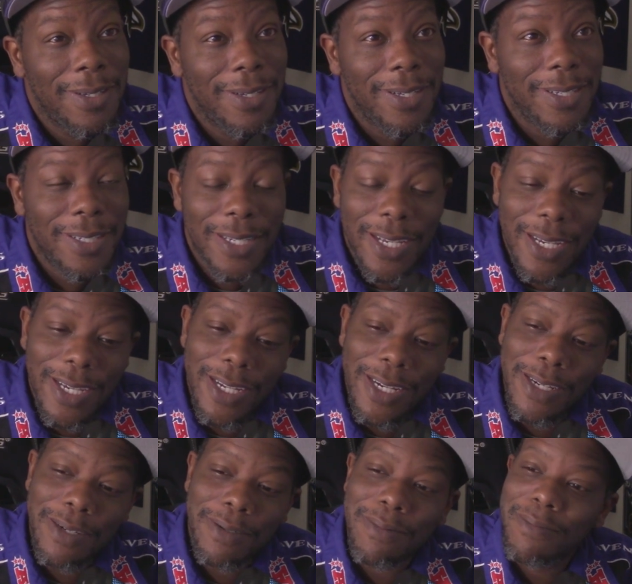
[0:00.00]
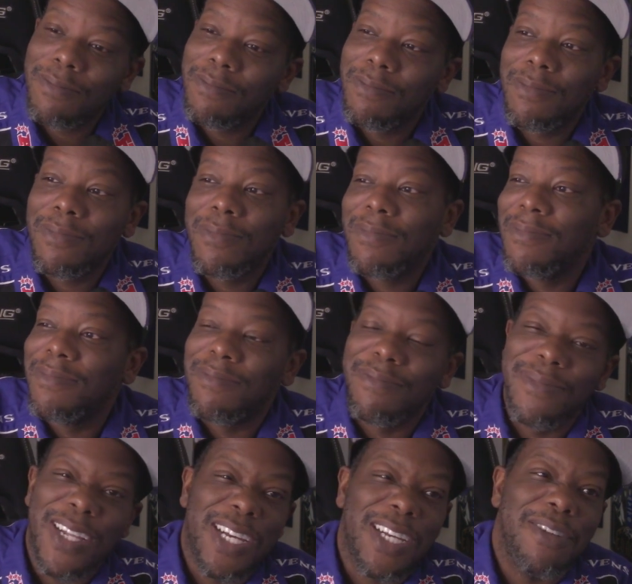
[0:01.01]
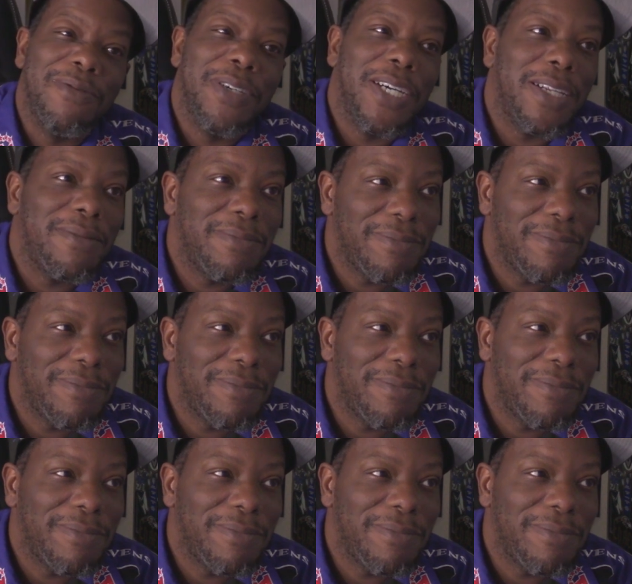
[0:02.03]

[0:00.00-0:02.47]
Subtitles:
A second and like a what?